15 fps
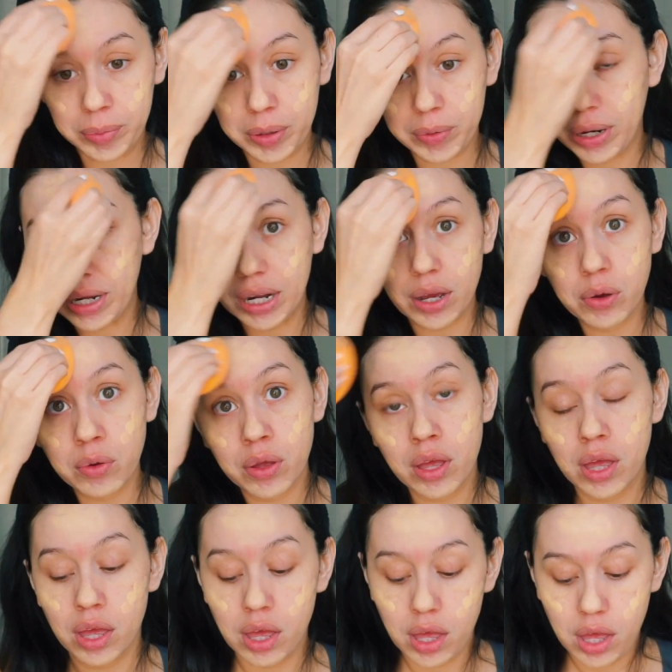right now.
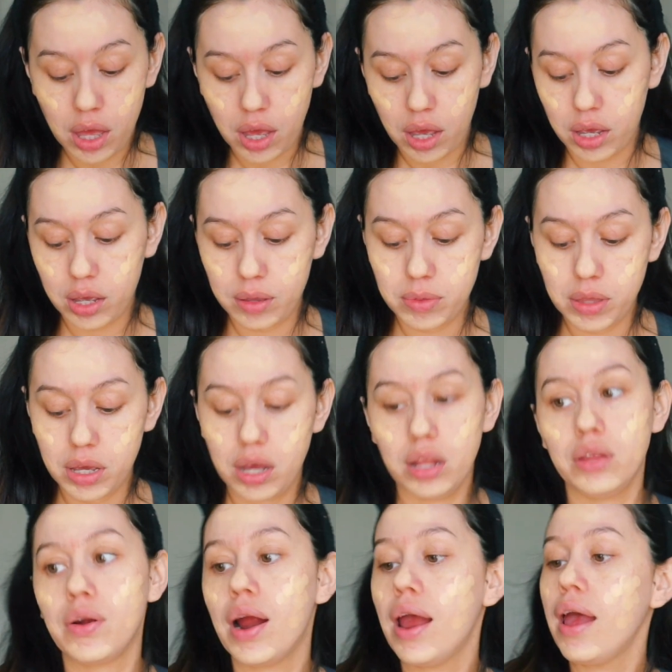The color
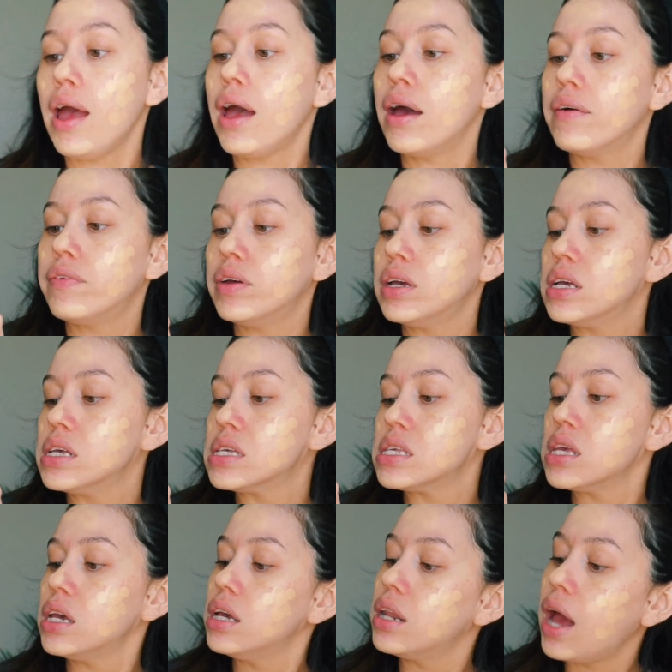I have is
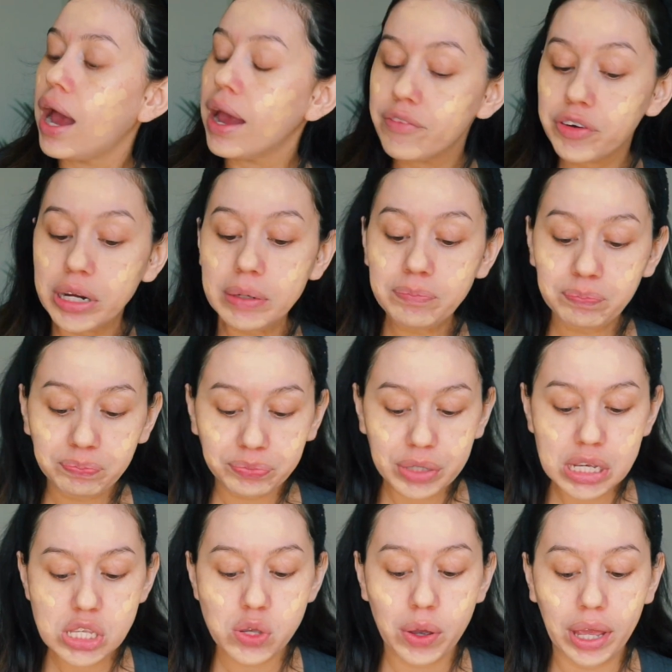in Ivory,
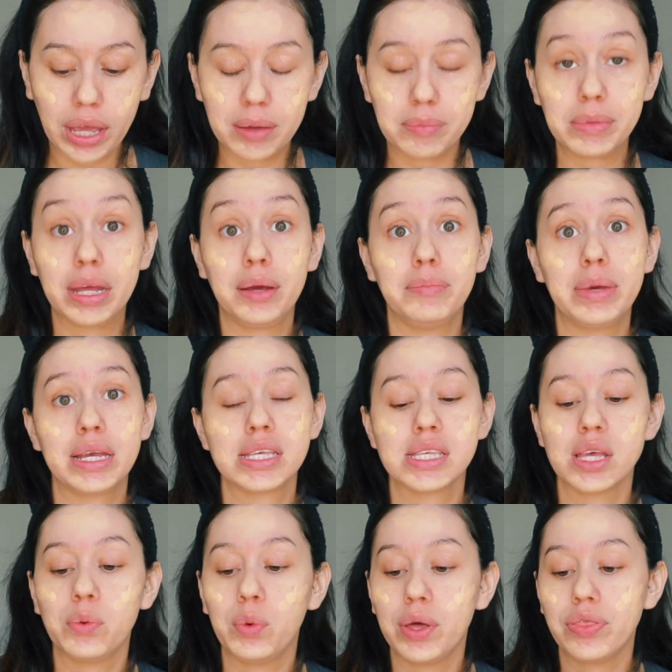so I am gonna mix
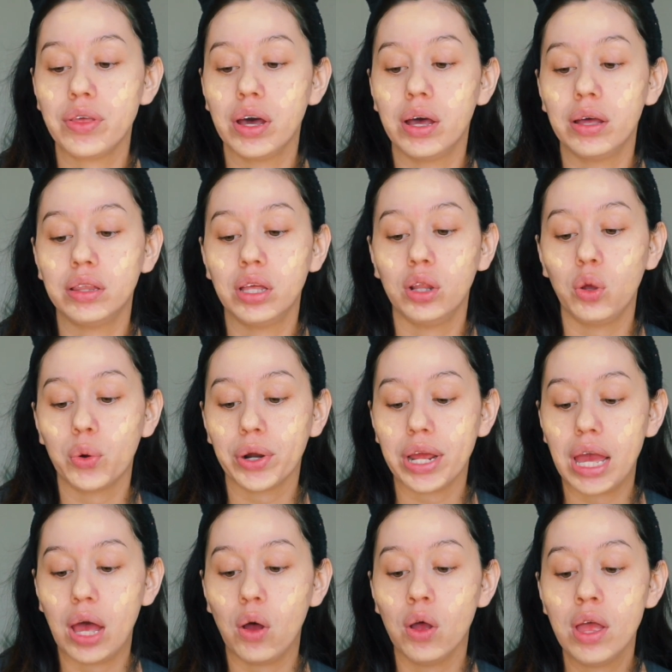it with the
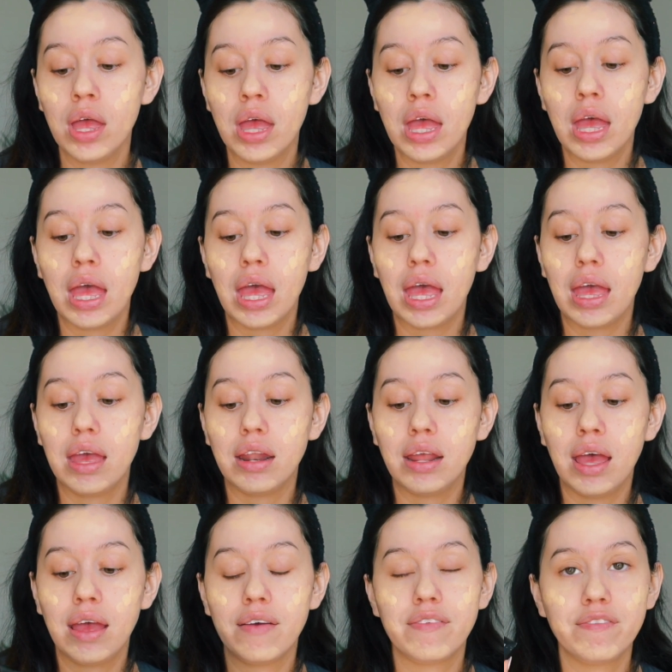L'Oreal
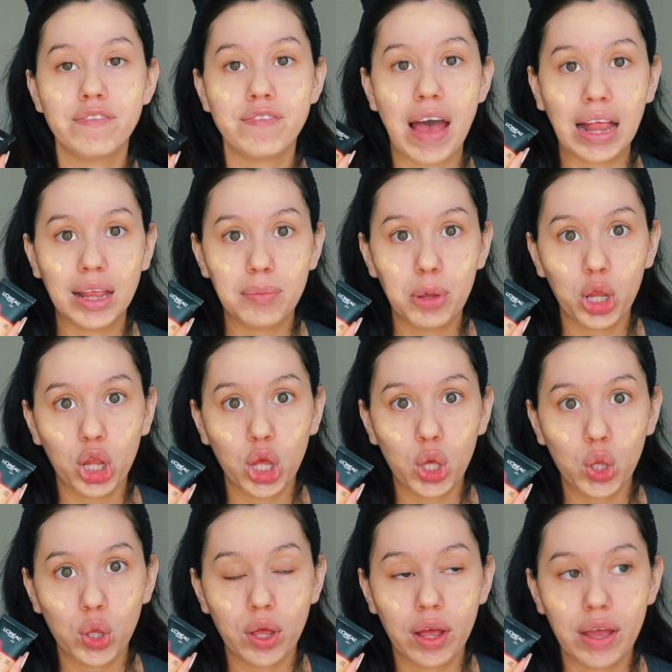
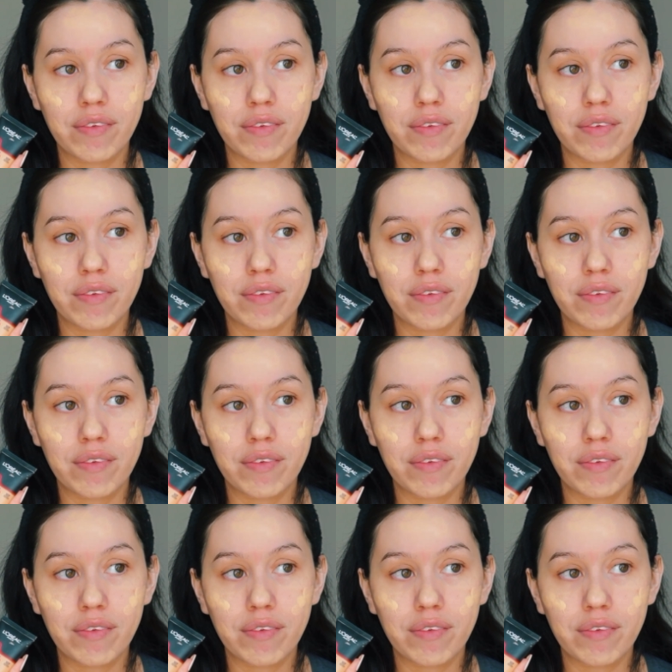Infallible.